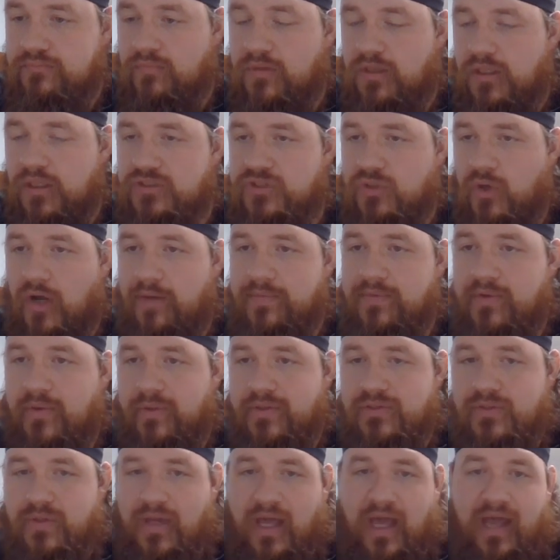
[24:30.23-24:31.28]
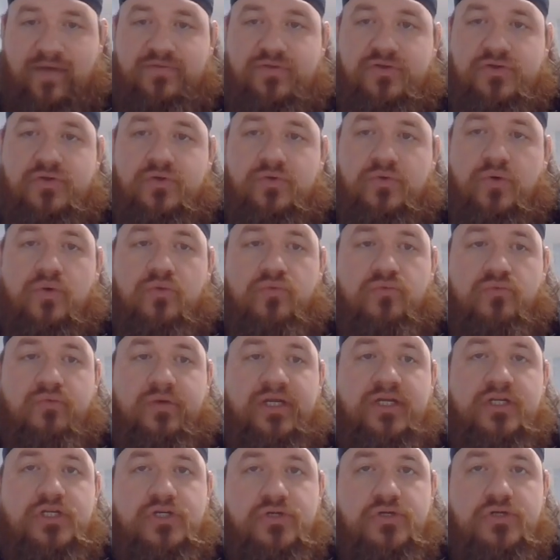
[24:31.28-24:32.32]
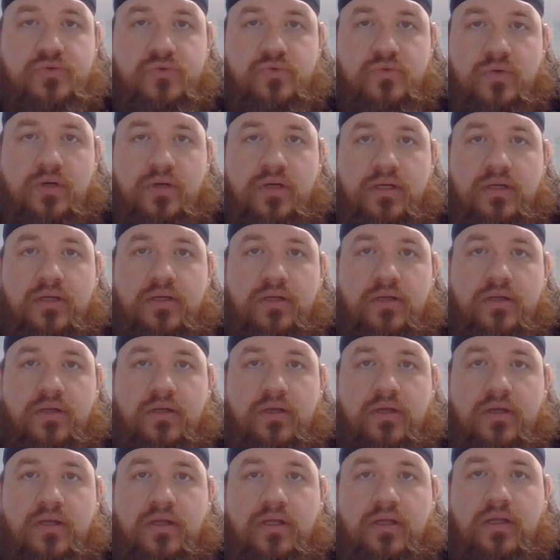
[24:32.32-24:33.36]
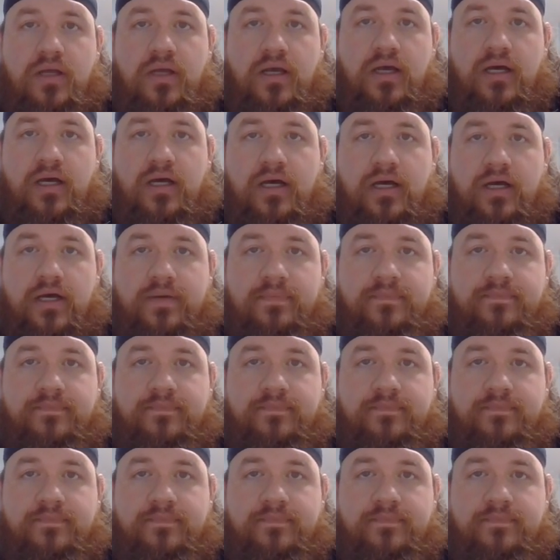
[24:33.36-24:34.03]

so I'm going to have to redo uh,